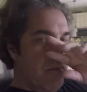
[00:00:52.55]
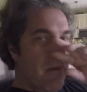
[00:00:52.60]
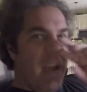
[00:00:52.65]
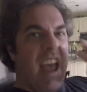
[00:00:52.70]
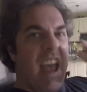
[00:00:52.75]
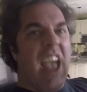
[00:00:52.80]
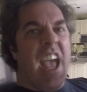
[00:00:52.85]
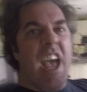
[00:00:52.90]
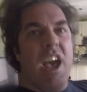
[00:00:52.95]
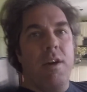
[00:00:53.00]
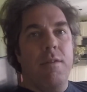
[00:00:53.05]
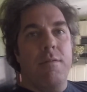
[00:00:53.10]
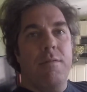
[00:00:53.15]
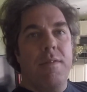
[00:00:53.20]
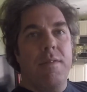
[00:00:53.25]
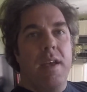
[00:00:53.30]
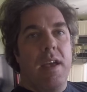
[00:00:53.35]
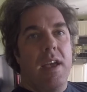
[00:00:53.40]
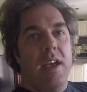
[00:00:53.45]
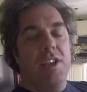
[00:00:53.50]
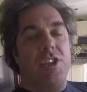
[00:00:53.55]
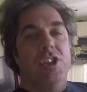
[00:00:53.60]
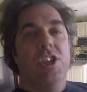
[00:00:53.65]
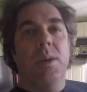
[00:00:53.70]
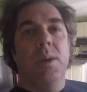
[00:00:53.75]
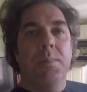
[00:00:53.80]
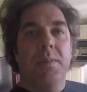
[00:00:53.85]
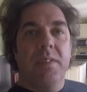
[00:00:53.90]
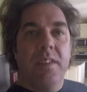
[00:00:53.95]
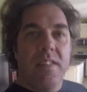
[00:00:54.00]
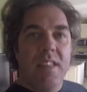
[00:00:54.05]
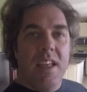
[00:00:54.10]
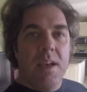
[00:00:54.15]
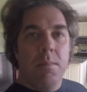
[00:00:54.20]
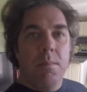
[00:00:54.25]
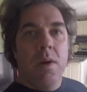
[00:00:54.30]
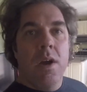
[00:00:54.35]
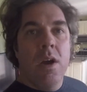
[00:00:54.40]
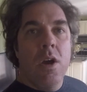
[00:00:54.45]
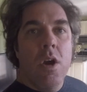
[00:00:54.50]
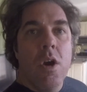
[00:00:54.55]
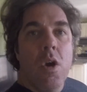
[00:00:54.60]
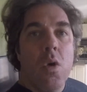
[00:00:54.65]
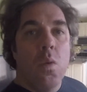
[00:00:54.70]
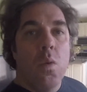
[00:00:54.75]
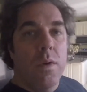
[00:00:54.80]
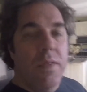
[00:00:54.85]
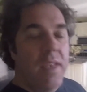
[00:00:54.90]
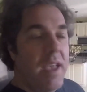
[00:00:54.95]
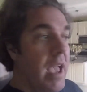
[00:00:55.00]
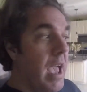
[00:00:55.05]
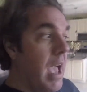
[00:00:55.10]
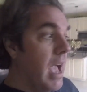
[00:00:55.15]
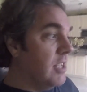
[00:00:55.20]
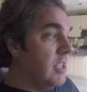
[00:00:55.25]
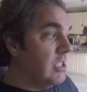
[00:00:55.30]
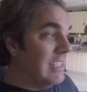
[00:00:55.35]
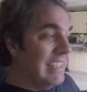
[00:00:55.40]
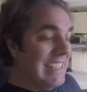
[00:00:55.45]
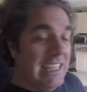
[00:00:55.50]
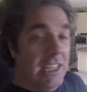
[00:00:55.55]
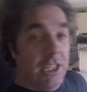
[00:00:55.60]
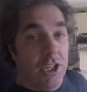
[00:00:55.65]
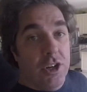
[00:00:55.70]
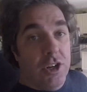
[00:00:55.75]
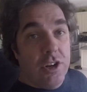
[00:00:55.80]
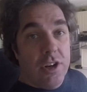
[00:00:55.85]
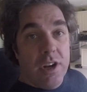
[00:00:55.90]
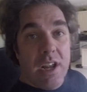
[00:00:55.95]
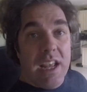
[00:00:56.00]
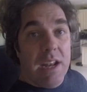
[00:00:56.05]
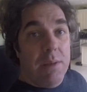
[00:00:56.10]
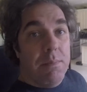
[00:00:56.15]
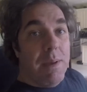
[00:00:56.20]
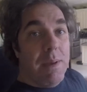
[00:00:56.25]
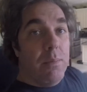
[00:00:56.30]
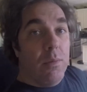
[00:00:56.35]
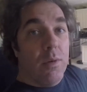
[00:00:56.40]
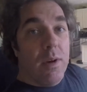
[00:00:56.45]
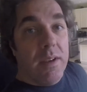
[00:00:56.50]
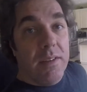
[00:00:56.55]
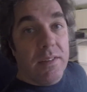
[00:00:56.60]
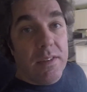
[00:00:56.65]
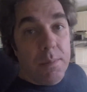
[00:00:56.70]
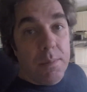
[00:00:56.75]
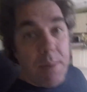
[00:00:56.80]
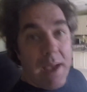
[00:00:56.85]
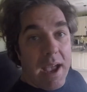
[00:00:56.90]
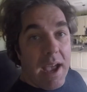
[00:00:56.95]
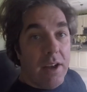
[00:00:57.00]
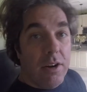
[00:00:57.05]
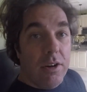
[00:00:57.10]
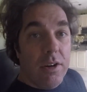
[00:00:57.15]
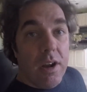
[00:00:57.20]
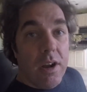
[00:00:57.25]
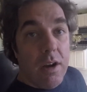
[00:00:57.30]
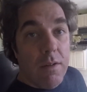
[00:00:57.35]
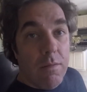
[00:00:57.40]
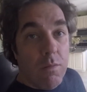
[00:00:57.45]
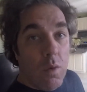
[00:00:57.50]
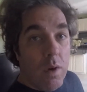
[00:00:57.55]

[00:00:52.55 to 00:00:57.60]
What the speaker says: have chips in them where they actually learn and memorize the pattern of